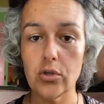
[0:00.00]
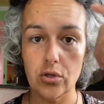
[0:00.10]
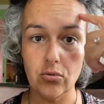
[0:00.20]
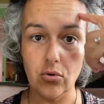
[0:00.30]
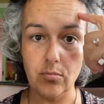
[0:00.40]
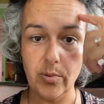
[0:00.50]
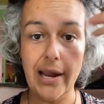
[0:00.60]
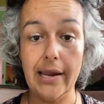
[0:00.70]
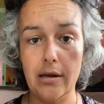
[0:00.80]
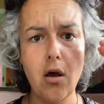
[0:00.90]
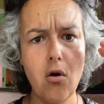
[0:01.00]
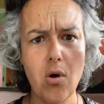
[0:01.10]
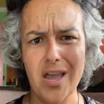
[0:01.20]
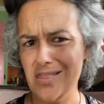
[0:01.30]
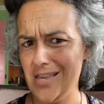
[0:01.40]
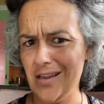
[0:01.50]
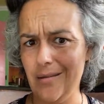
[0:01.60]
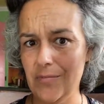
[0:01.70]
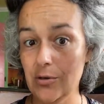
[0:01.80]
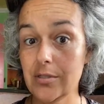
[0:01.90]
your brain, oh, I think I'm
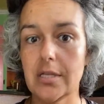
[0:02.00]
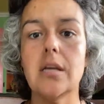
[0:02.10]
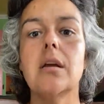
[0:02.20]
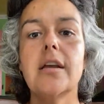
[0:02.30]
thirsty.